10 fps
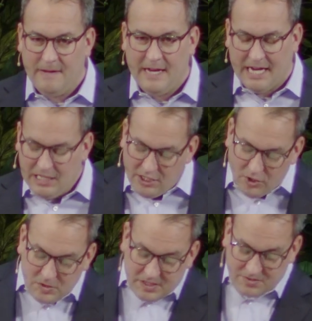And he
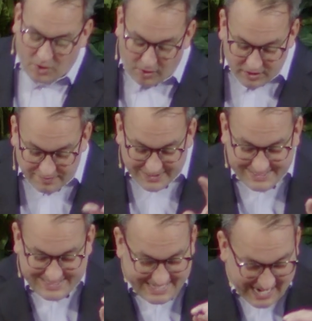uses all of
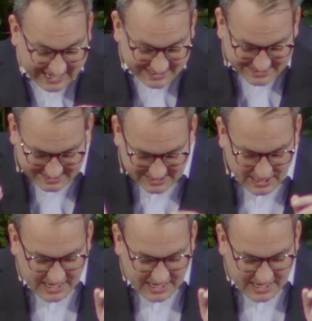these tests